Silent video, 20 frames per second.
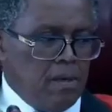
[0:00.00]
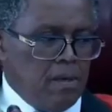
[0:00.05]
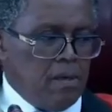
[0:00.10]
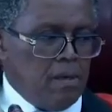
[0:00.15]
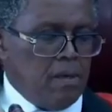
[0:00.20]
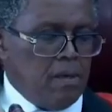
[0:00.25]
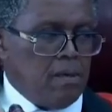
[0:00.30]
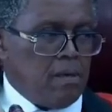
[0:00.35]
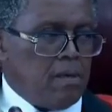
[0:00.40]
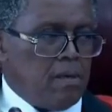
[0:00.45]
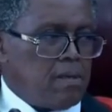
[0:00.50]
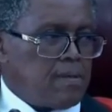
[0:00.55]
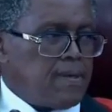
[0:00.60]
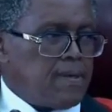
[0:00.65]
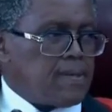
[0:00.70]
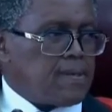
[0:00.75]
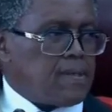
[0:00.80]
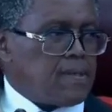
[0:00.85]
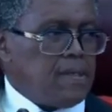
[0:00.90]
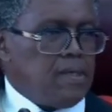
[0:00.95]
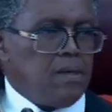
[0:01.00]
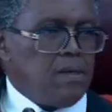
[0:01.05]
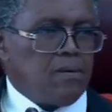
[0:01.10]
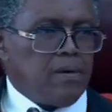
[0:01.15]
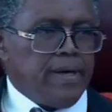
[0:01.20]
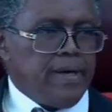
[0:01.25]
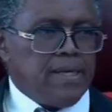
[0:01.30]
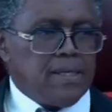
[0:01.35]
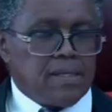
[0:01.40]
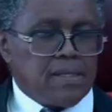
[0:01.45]
16 or
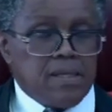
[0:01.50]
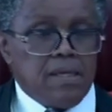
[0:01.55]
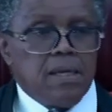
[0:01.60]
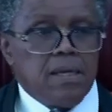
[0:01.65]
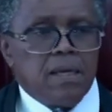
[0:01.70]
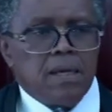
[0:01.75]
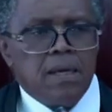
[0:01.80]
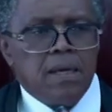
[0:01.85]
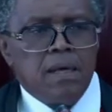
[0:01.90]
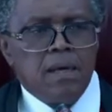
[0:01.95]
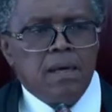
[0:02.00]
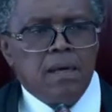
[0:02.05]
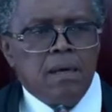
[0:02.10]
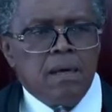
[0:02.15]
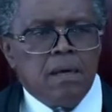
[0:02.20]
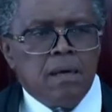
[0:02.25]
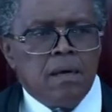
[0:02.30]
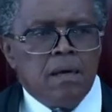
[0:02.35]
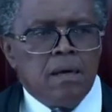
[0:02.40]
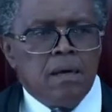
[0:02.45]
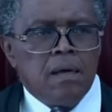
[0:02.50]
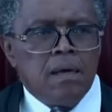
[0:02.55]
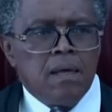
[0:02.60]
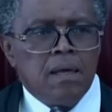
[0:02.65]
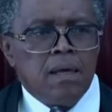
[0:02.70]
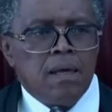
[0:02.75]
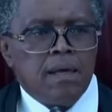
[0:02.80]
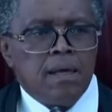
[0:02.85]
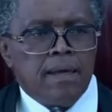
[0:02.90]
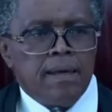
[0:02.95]
18,
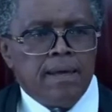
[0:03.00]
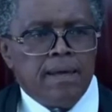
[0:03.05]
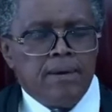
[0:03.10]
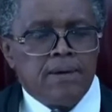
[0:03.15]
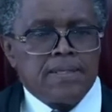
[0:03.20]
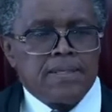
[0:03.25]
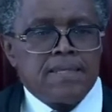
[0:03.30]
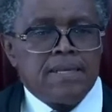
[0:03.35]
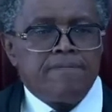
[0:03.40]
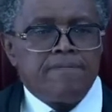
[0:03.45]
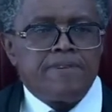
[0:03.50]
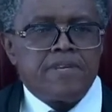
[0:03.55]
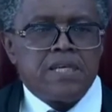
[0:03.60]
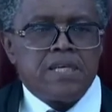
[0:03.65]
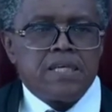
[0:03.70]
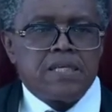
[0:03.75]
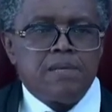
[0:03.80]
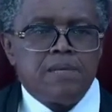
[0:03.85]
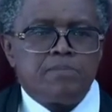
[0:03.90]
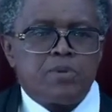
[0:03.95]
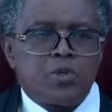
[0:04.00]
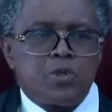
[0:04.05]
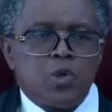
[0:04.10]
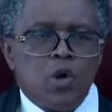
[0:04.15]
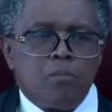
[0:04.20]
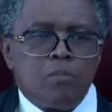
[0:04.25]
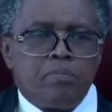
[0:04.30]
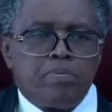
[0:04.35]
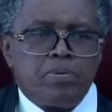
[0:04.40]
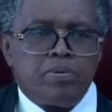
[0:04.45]
he was at a fish and chips shop,
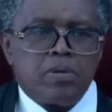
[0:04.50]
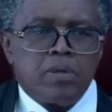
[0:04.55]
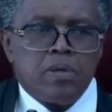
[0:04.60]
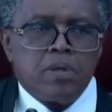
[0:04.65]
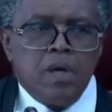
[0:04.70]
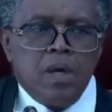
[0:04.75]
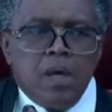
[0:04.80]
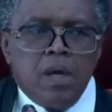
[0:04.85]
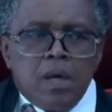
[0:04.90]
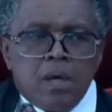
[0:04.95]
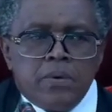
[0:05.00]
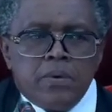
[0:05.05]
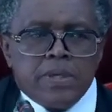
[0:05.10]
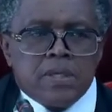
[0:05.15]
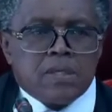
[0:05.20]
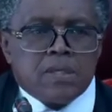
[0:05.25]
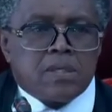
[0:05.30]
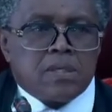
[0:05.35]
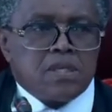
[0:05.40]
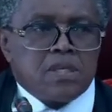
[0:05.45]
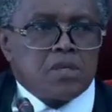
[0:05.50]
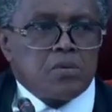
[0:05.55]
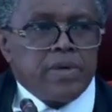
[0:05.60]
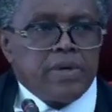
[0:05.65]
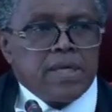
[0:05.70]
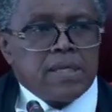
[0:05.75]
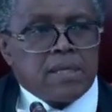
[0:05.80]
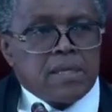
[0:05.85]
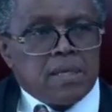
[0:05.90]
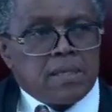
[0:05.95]
which is
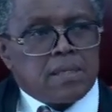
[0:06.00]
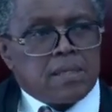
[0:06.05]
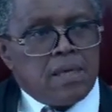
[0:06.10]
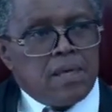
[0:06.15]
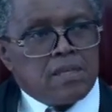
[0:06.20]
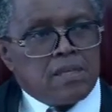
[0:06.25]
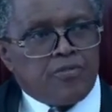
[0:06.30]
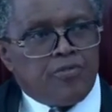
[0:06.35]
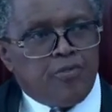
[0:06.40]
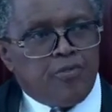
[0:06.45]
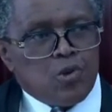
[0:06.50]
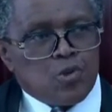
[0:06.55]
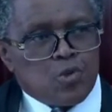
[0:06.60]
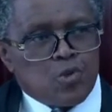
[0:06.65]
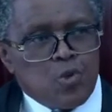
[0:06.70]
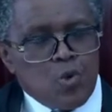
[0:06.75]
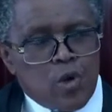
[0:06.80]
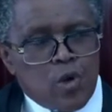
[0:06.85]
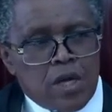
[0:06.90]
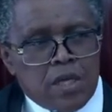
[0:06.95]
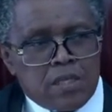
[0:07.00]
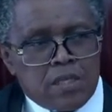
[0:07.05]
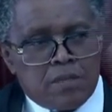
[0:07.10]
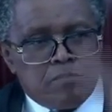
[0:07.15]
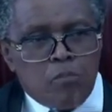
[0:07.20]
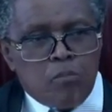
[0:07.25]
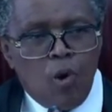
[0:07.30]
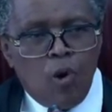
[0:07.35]
situated as Vosloorus Mall.